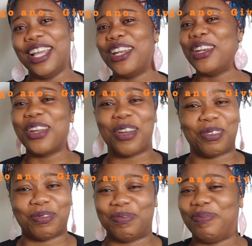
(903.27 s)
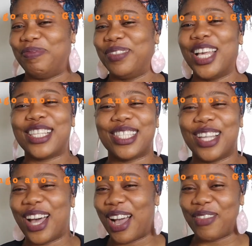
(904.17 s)
No, that's
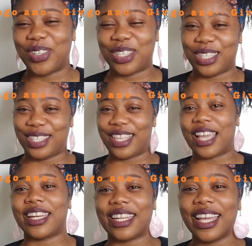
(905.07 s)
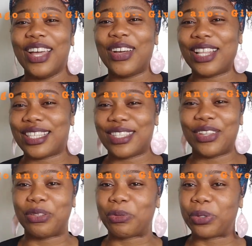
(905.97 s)
not how it's said. That's not
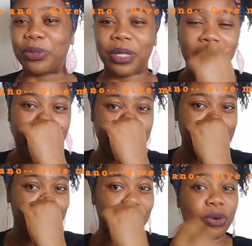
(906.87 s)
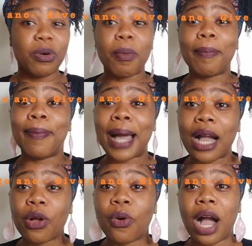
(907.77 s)
the rule. Nyemu
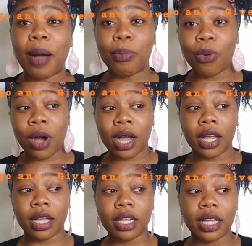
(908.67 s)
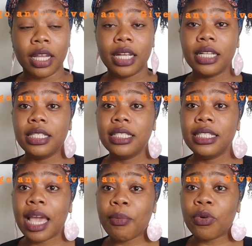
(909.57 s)
mango abua.
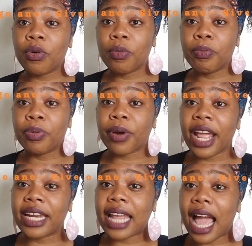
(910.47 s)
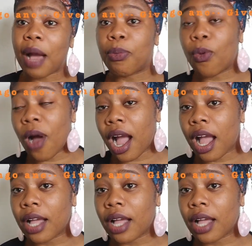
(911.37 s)
Nyemu bread abua.